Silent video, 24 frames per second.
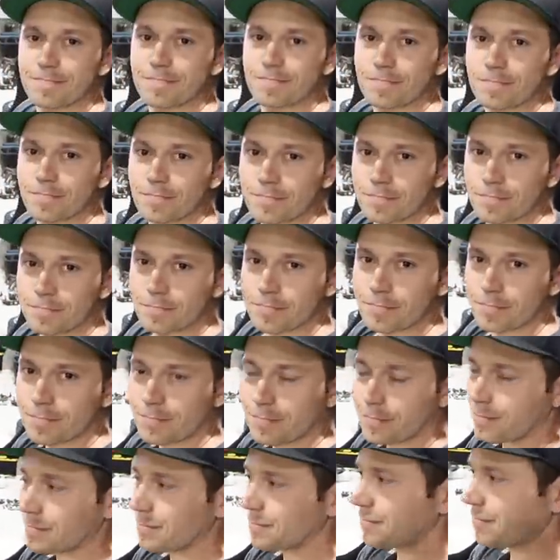for the
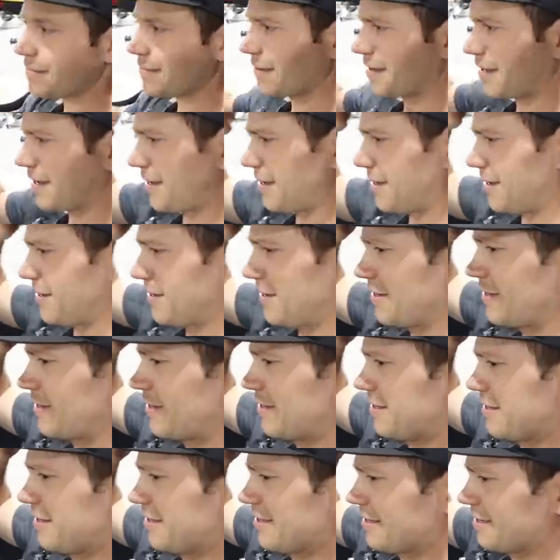SCCA spec
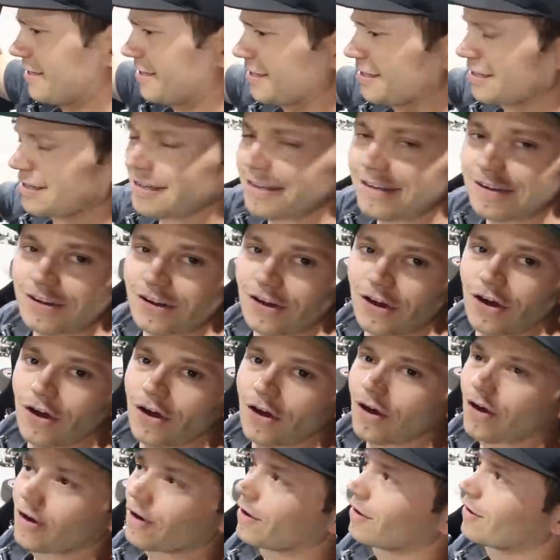broomstick test here.
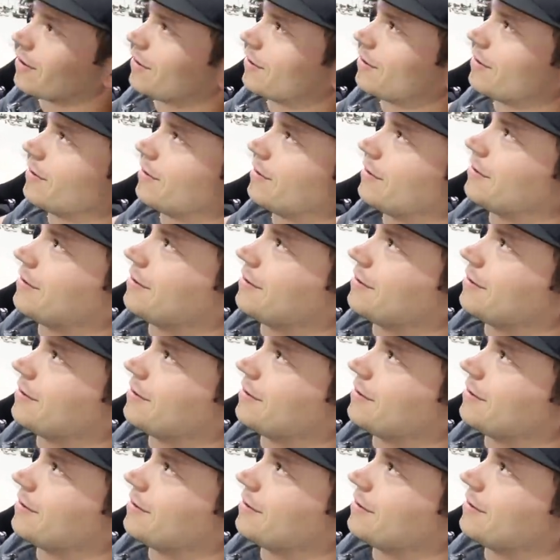Hold this